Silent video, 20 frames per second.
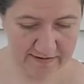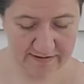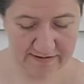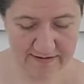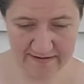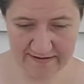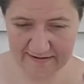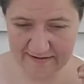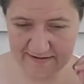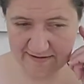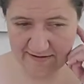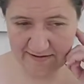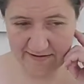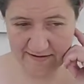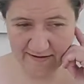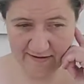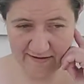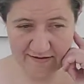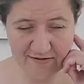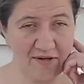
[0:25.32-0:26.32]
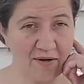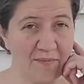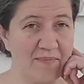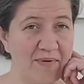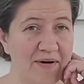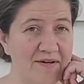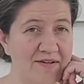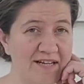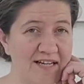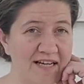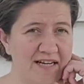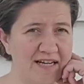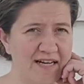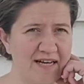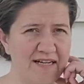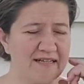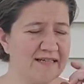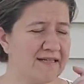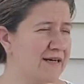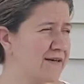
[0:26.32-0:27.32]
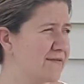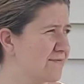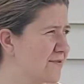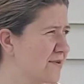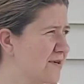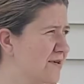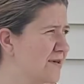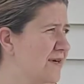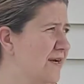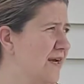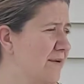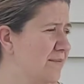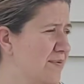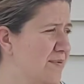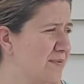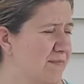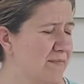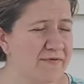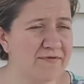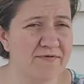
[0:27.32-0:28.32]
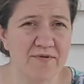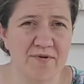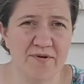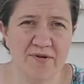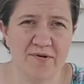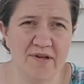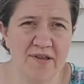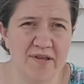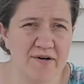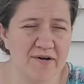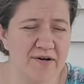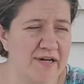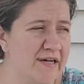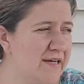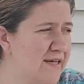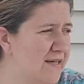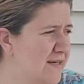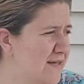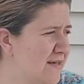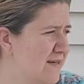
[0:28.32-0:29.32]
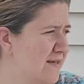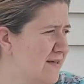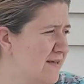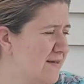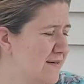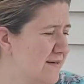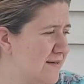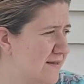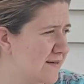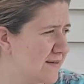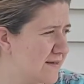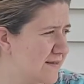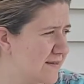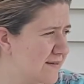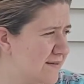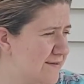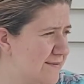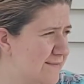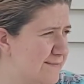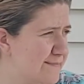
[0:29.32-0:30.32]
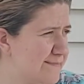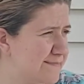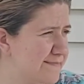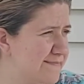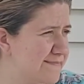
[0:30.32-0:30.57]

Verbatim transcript: let's see. So I barely got Ina down for her nap before 3.30. Um,